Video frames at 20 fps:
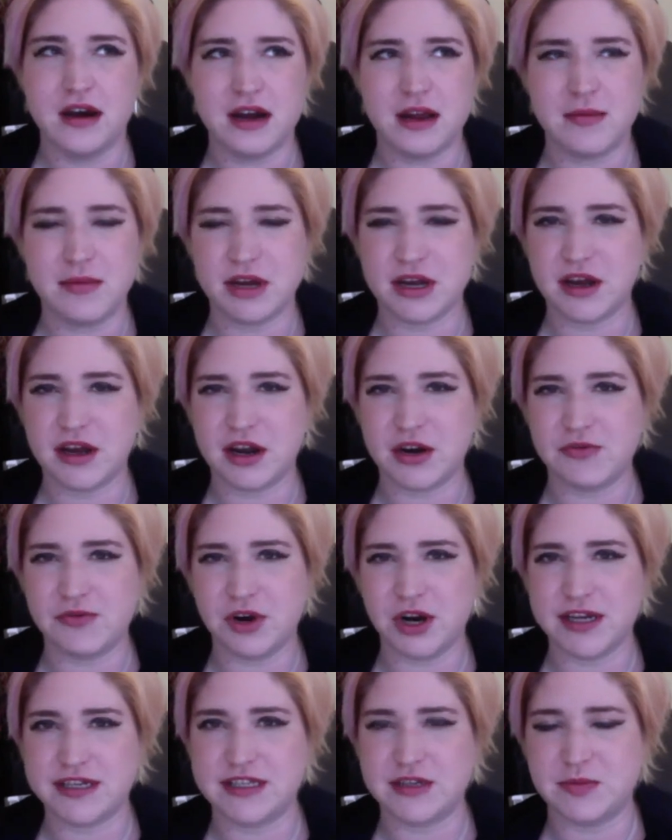I'm a kind of
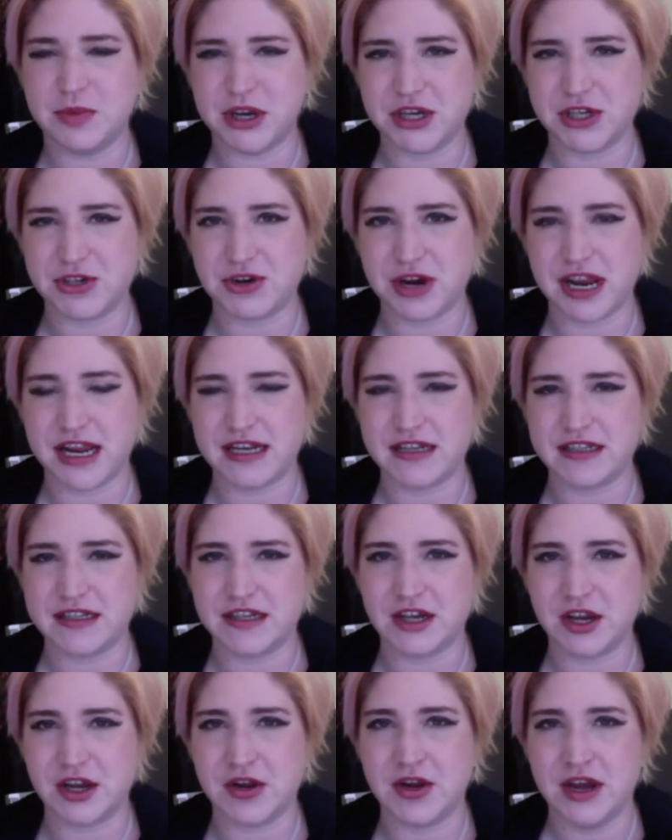writer by trade,
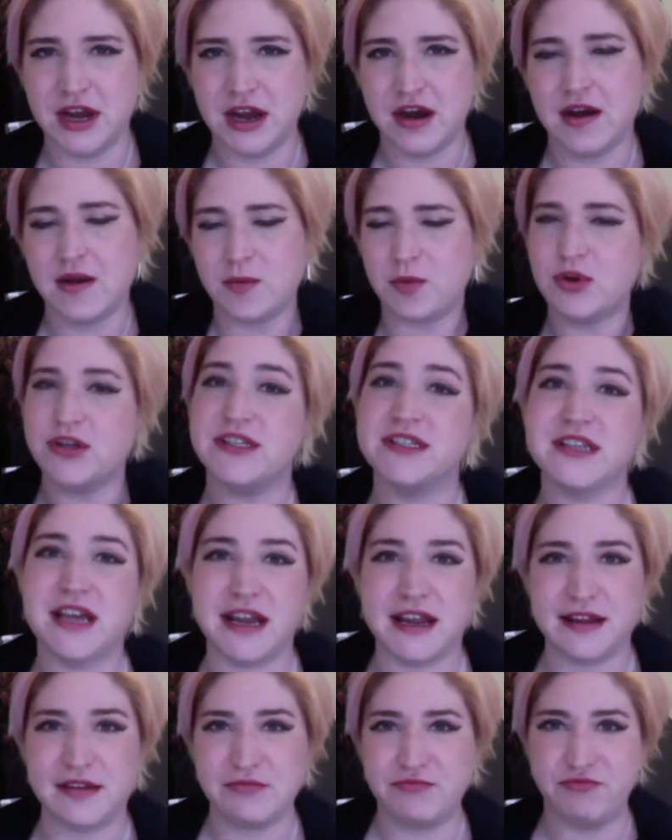so I would
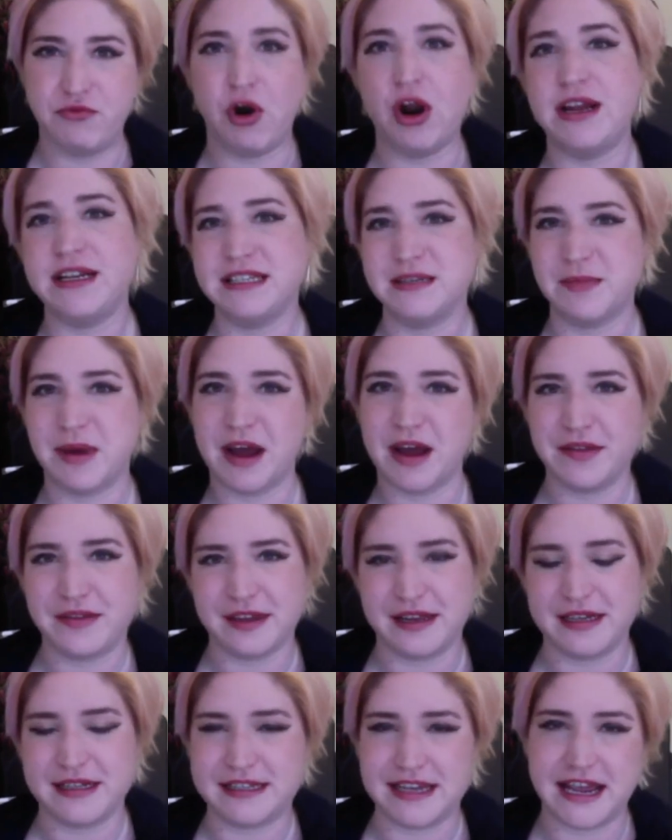say write about
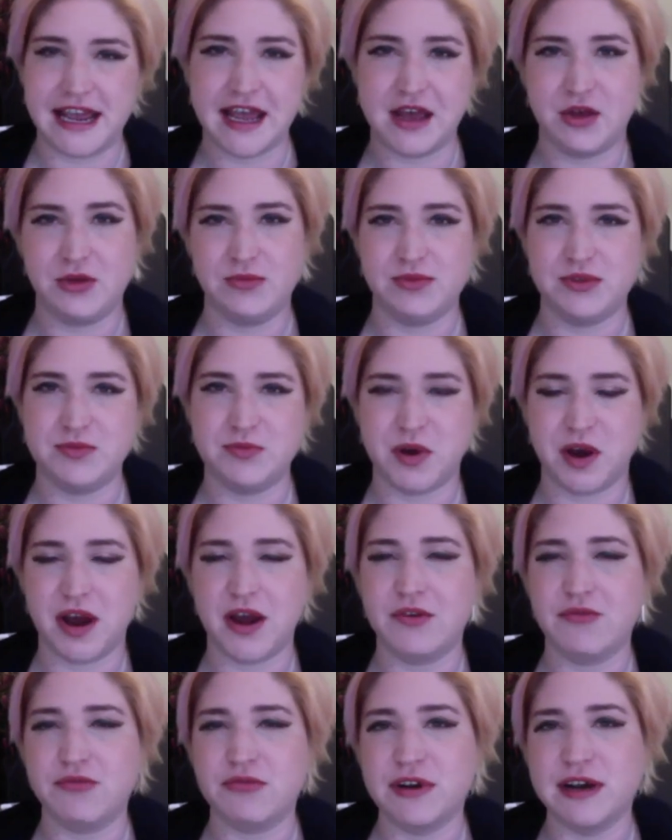things, it helps. But
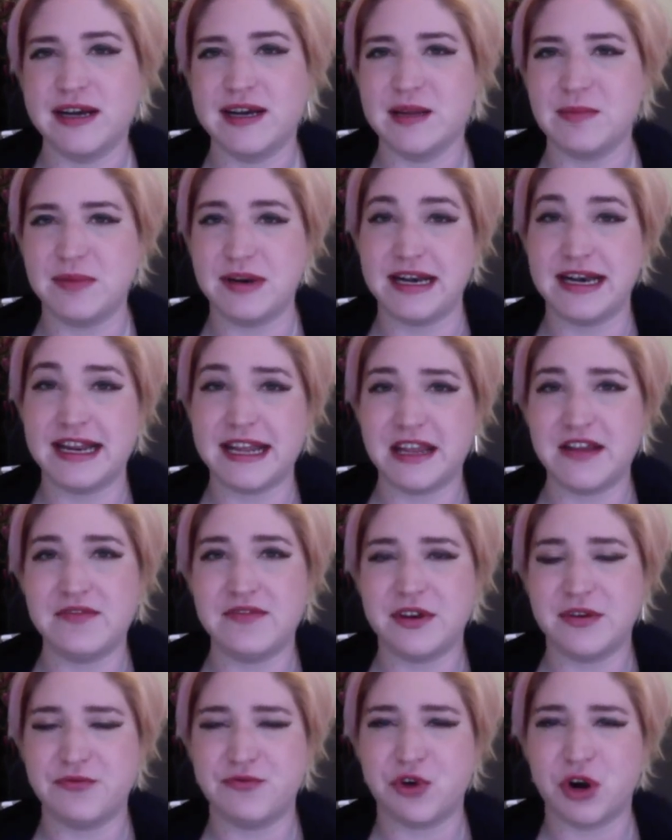I really
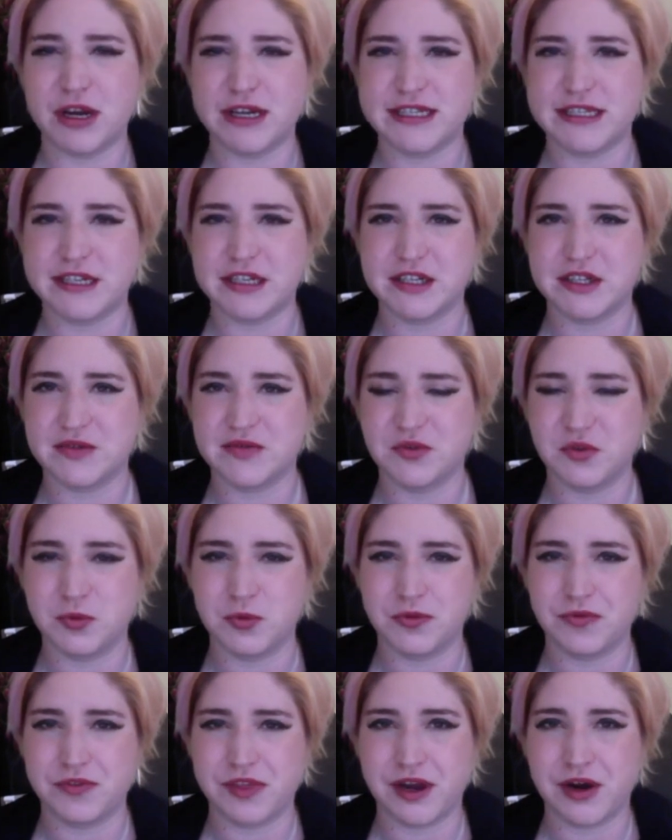believe in writing as a
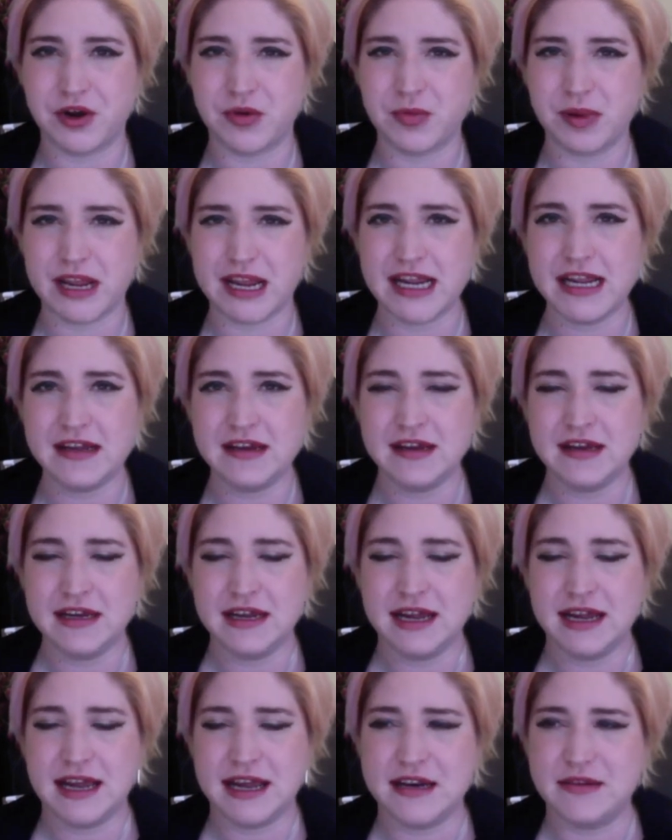form of therapy,
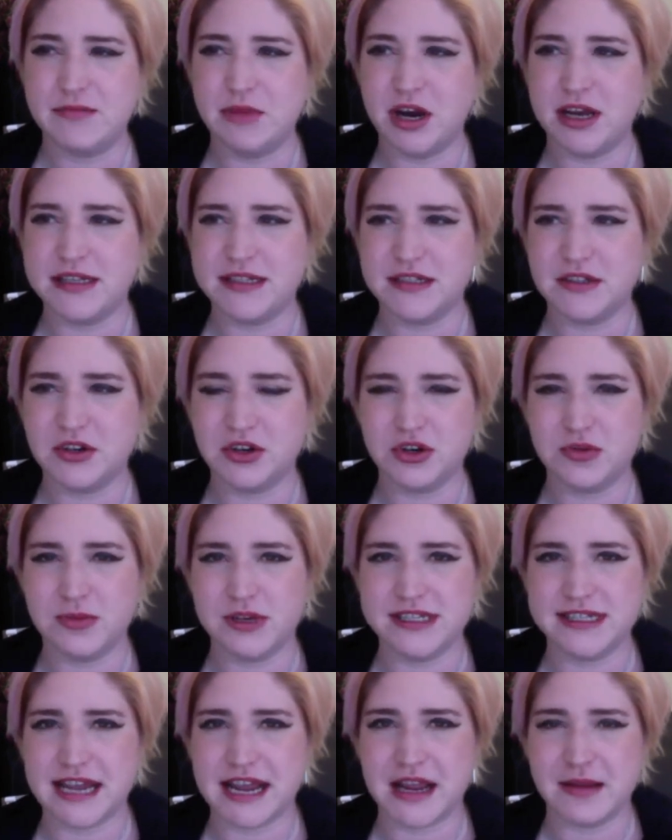and Minds
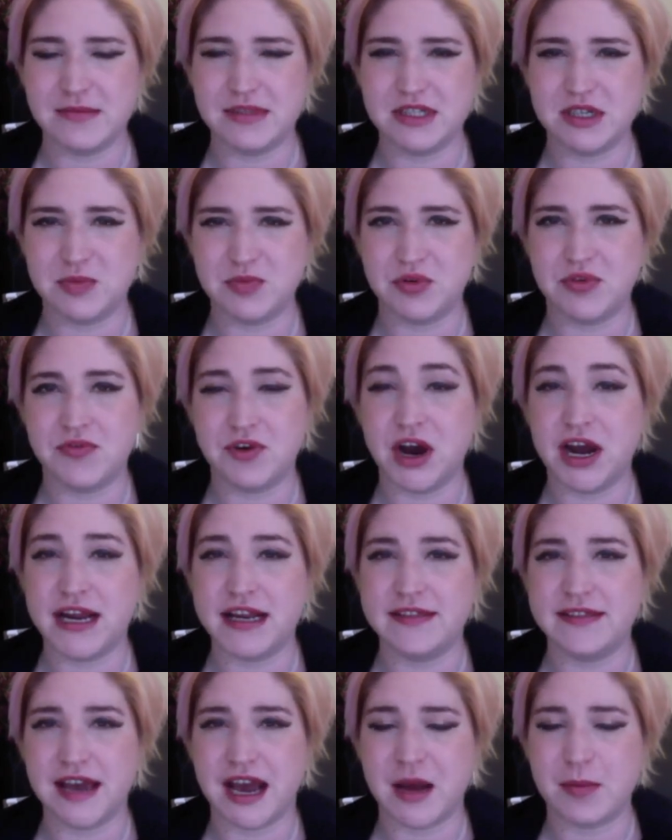Anonymous aims to
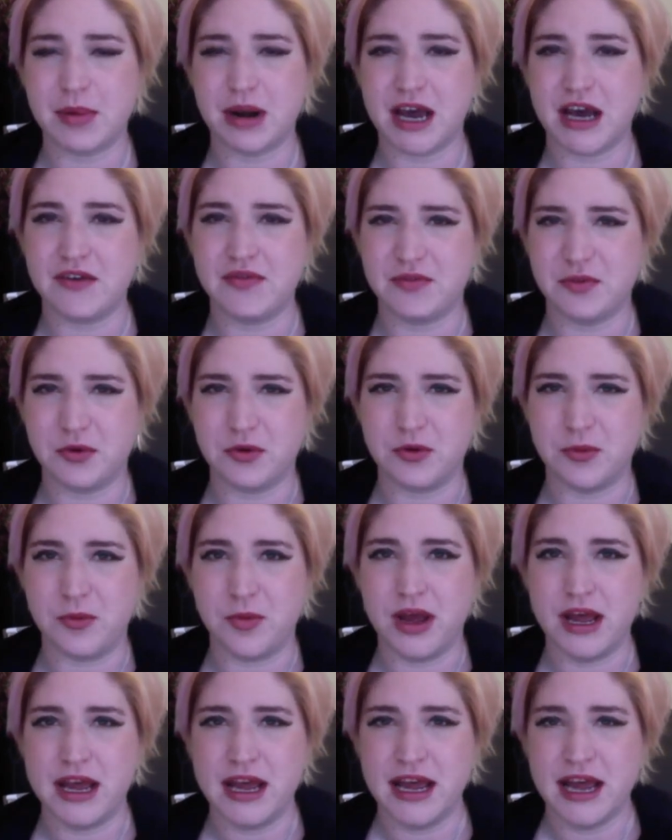provide that
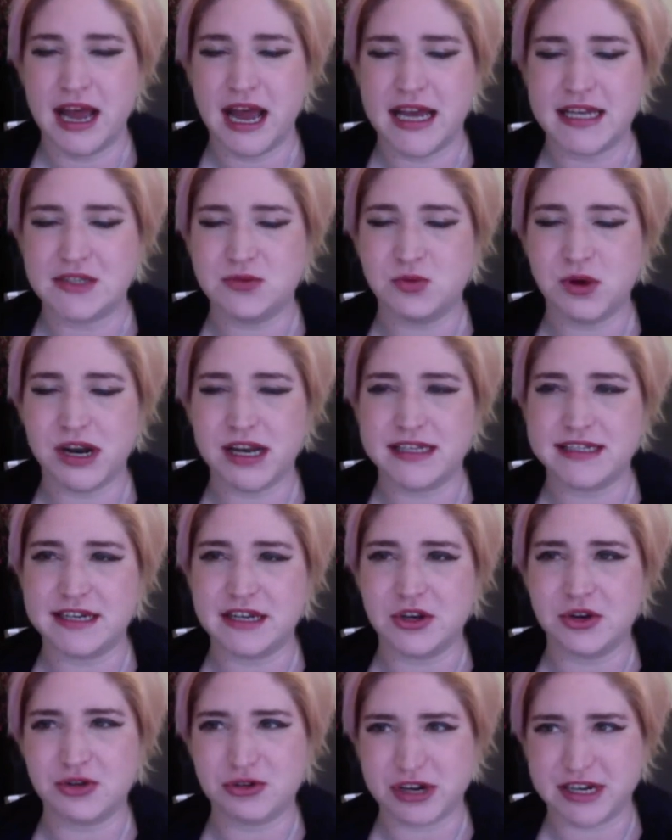platform as well as
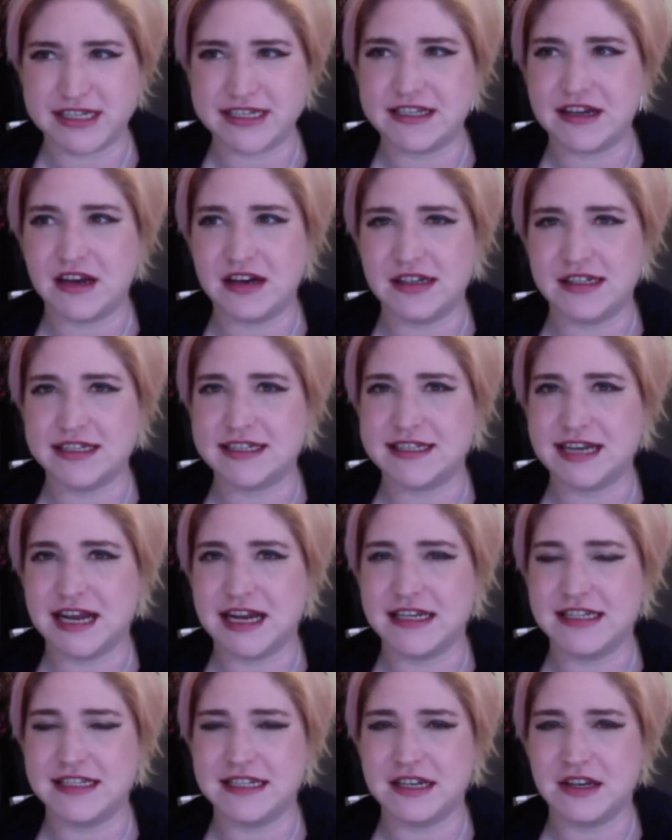increase
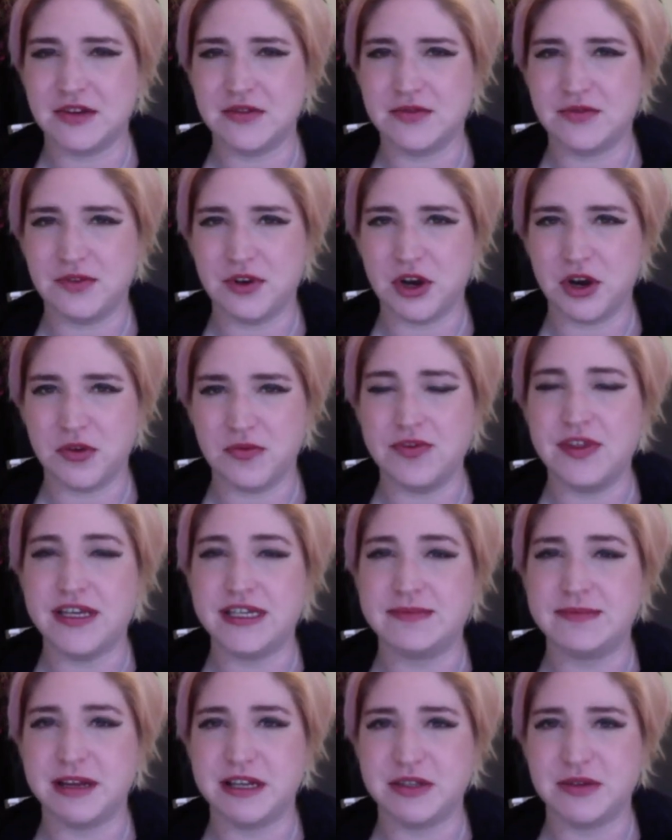understanding of
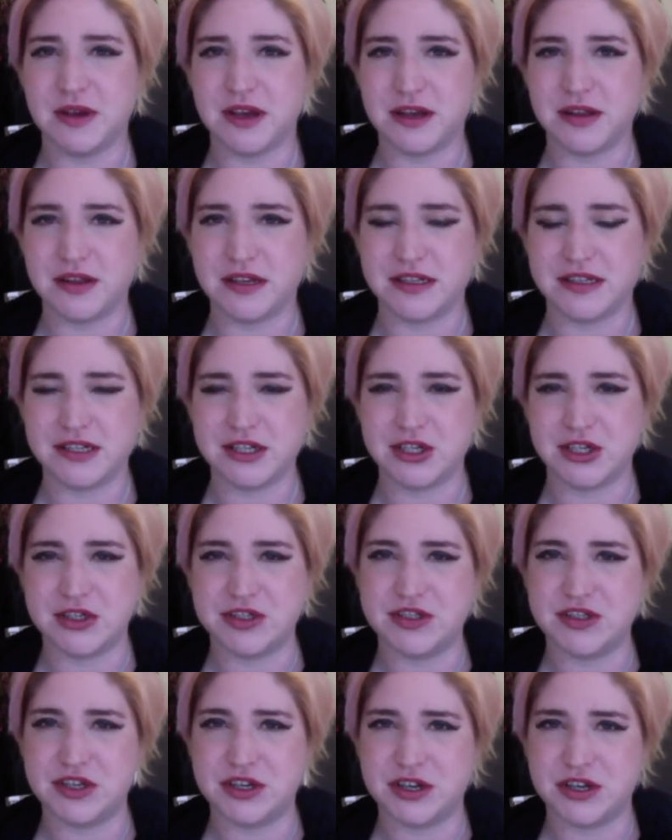these mental health
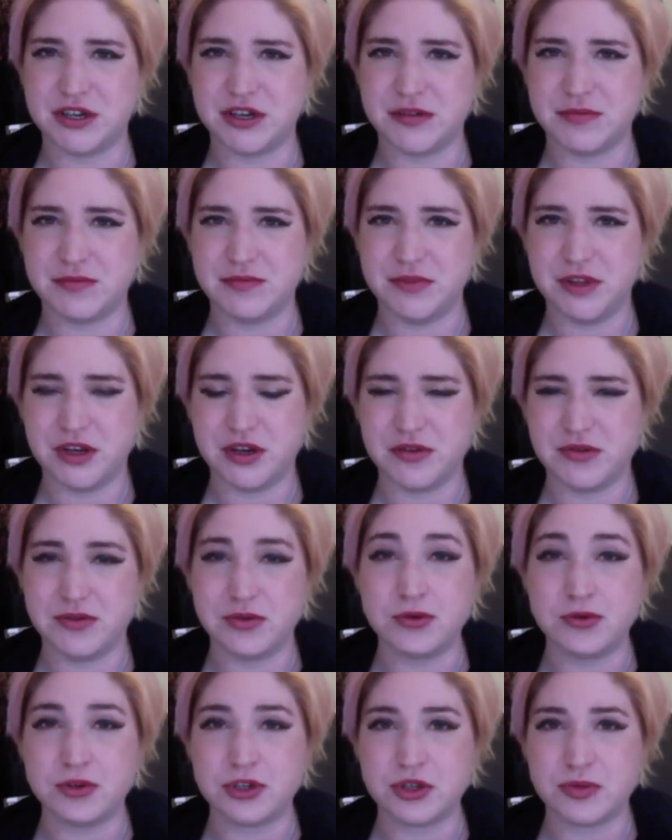conditions that are
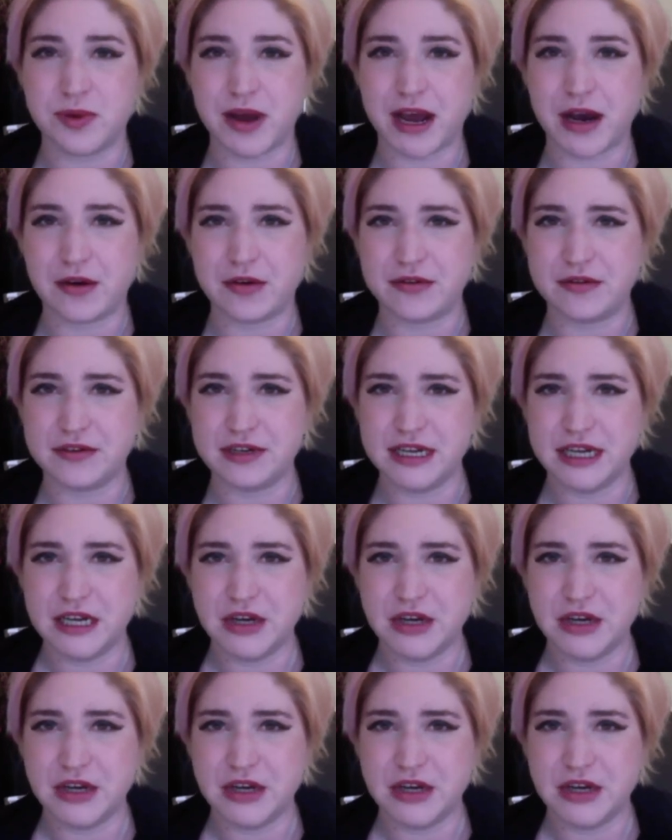talked about